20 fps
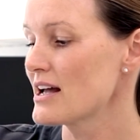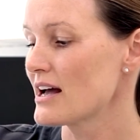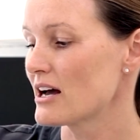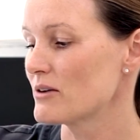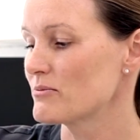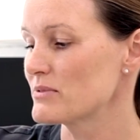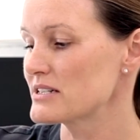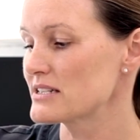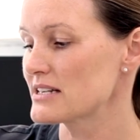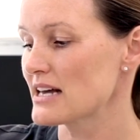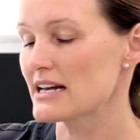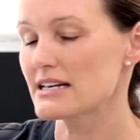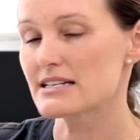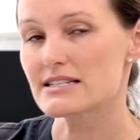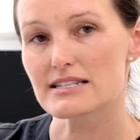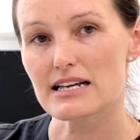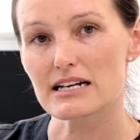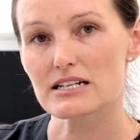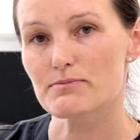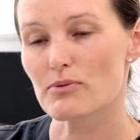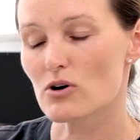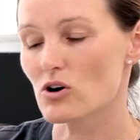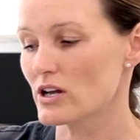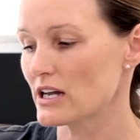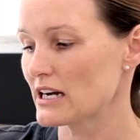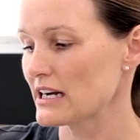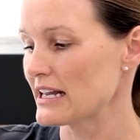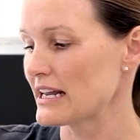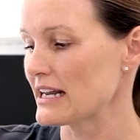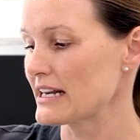and we say 6-point
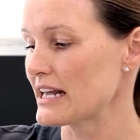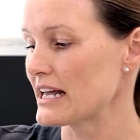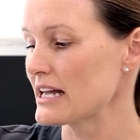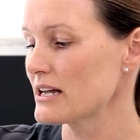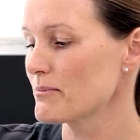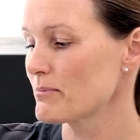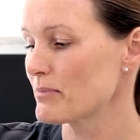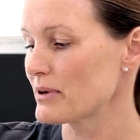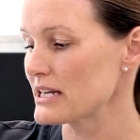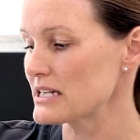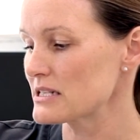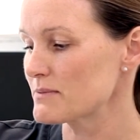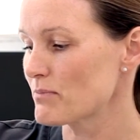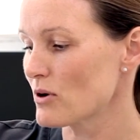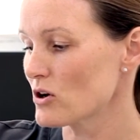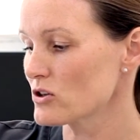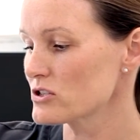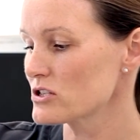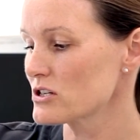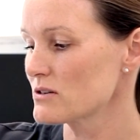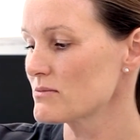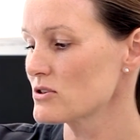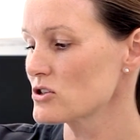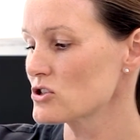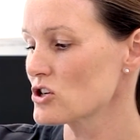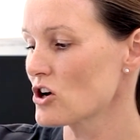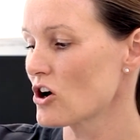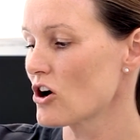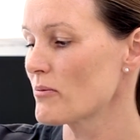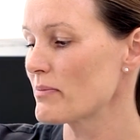cleaning, but it's bottom,
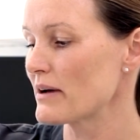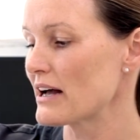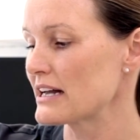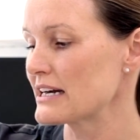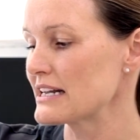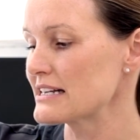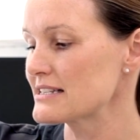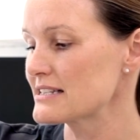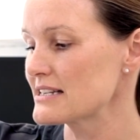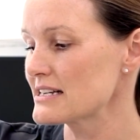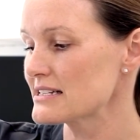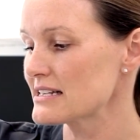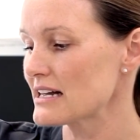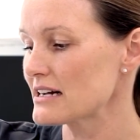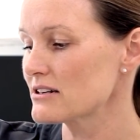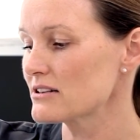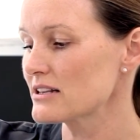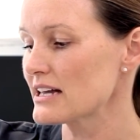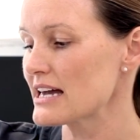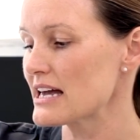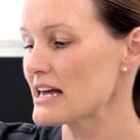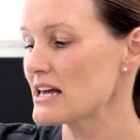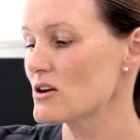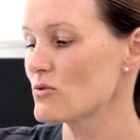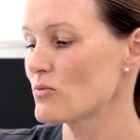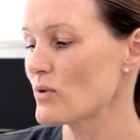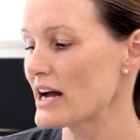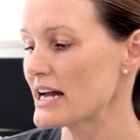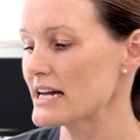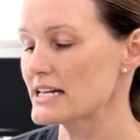top, and it's this angle here
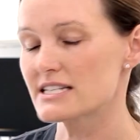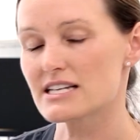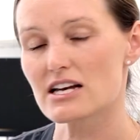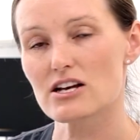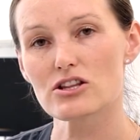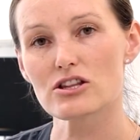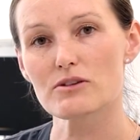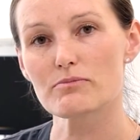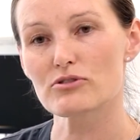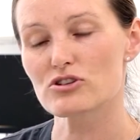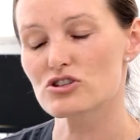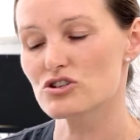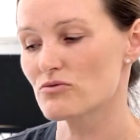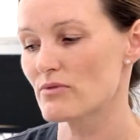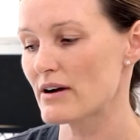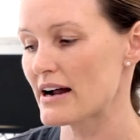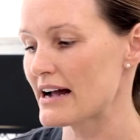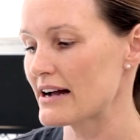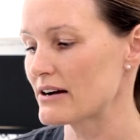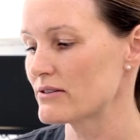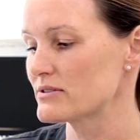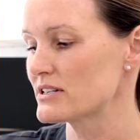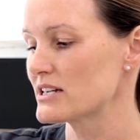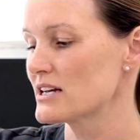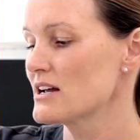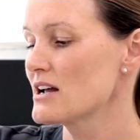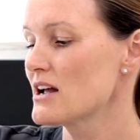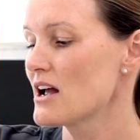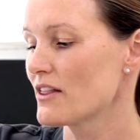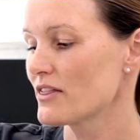where you turn the brush around
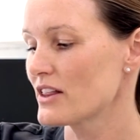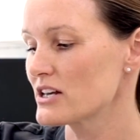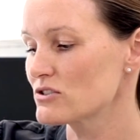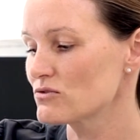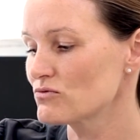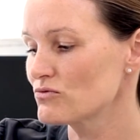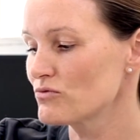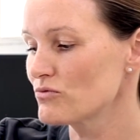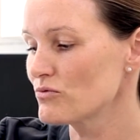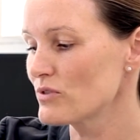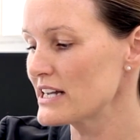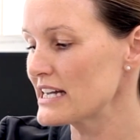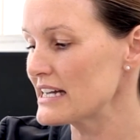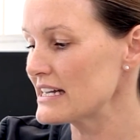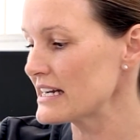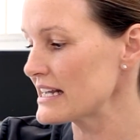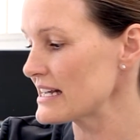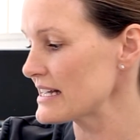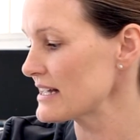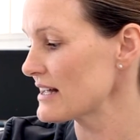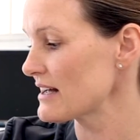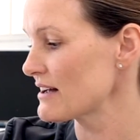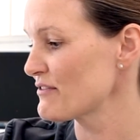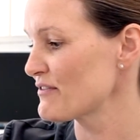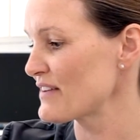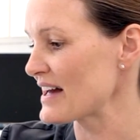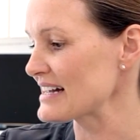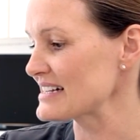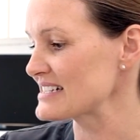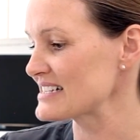that's really
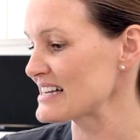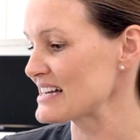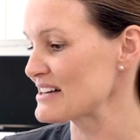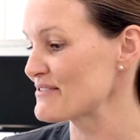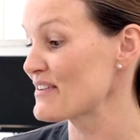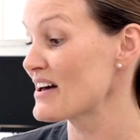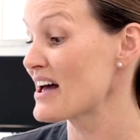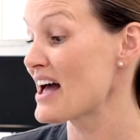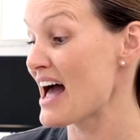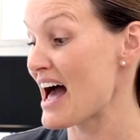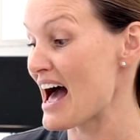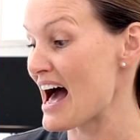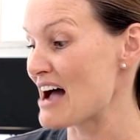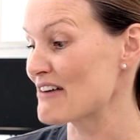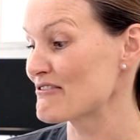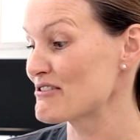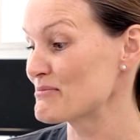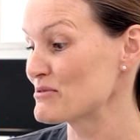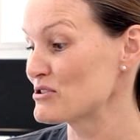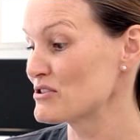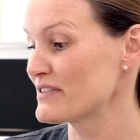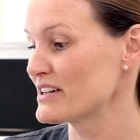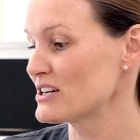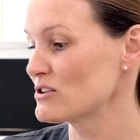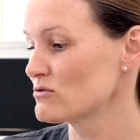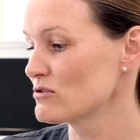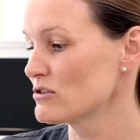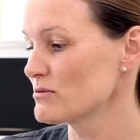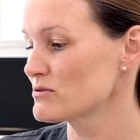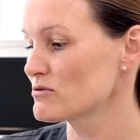effective at removing,
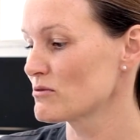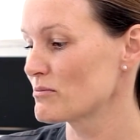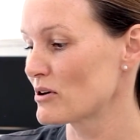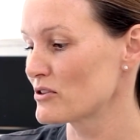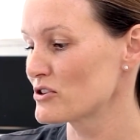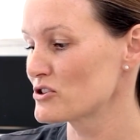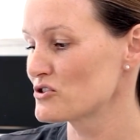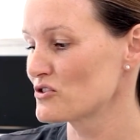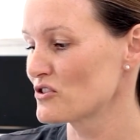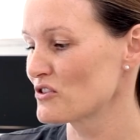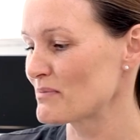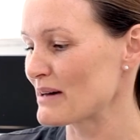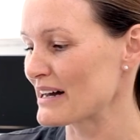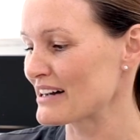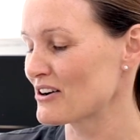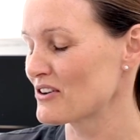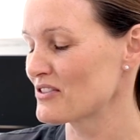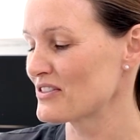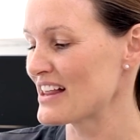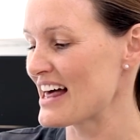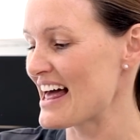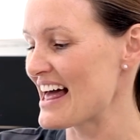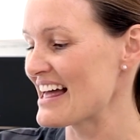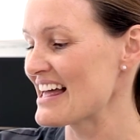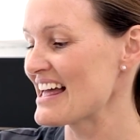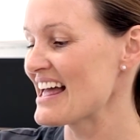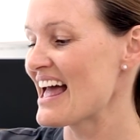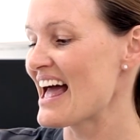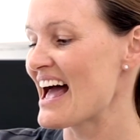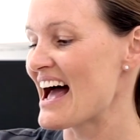oops, we'll pop the tooth back on there,
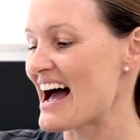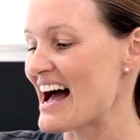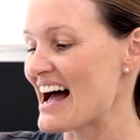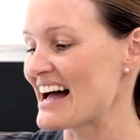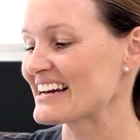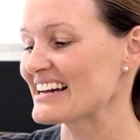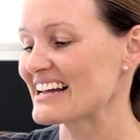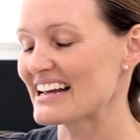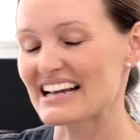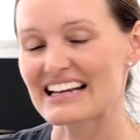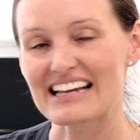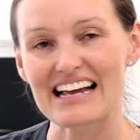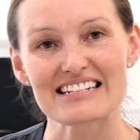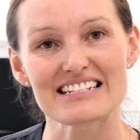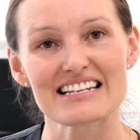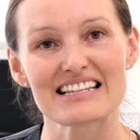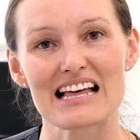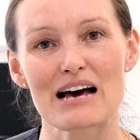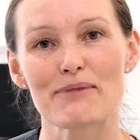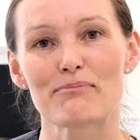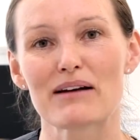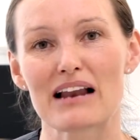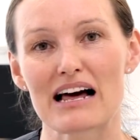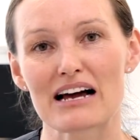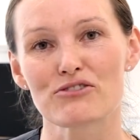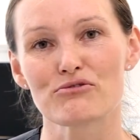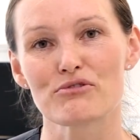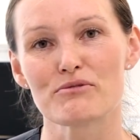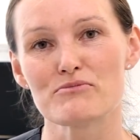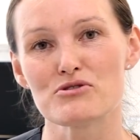at getting that
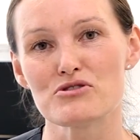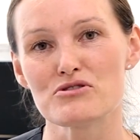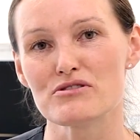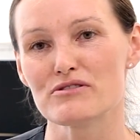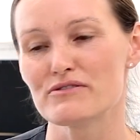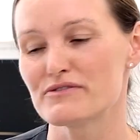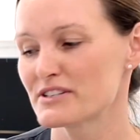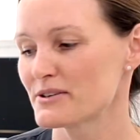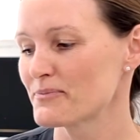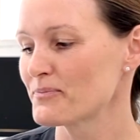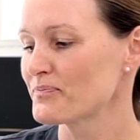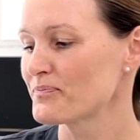plaque removed.